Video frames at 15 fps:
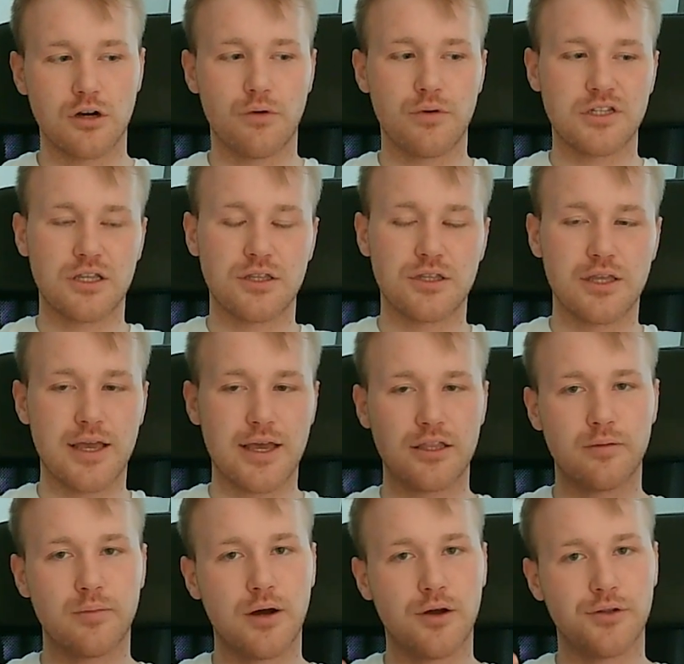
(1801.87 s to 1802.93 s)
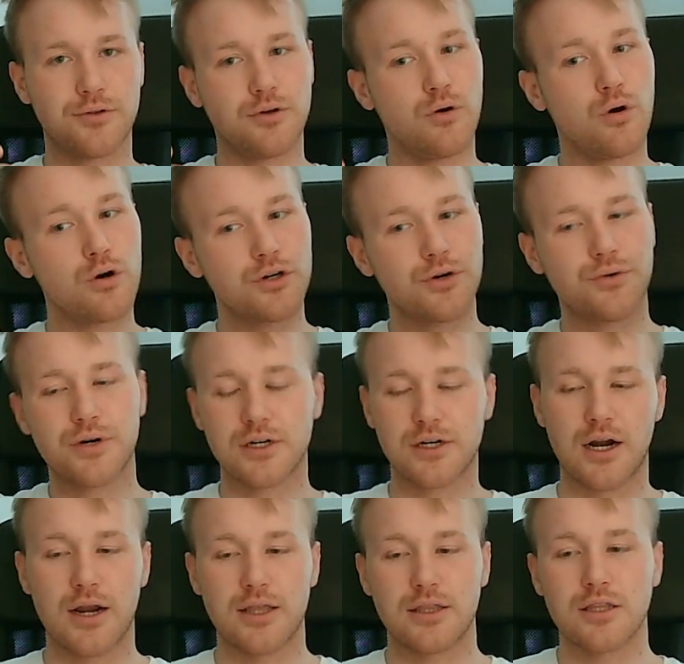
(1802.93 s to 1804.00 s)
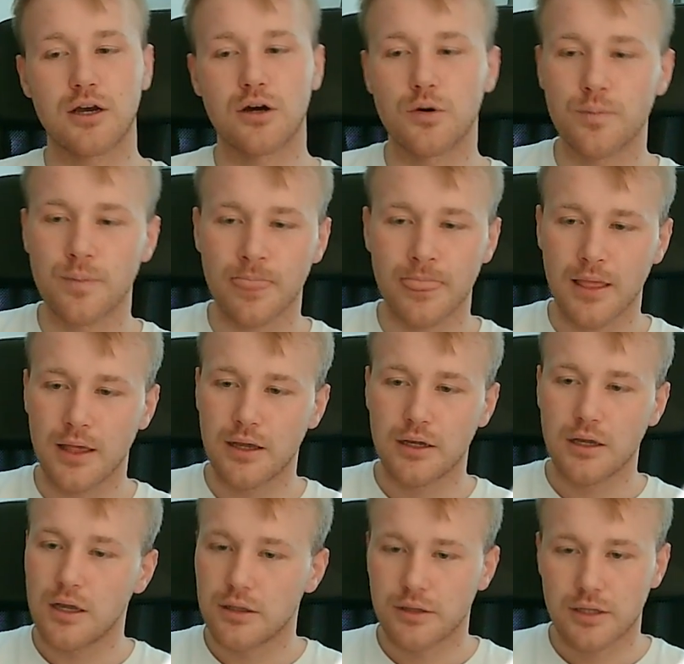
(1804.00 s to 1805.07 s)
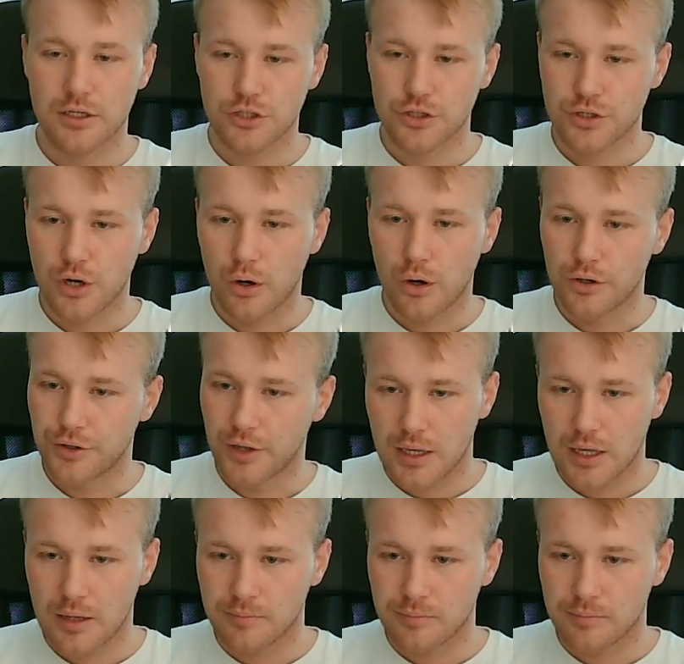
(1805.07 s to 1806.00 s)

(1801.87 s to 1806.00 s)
at the end about ordering right now, then just call it out.